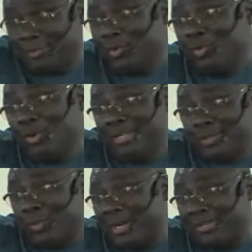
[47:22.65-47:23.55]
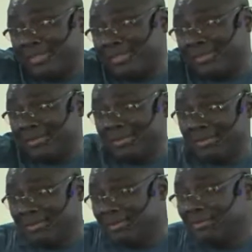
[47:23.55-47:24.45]
who is worse
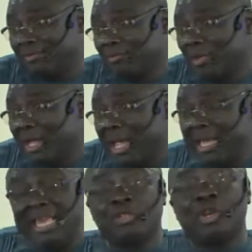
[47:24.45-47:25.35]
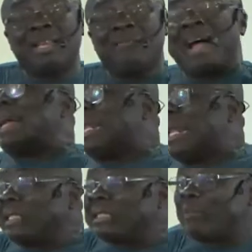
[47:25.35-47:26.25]
esau never had an
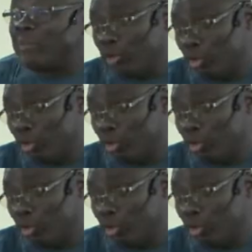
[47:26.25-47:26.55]
example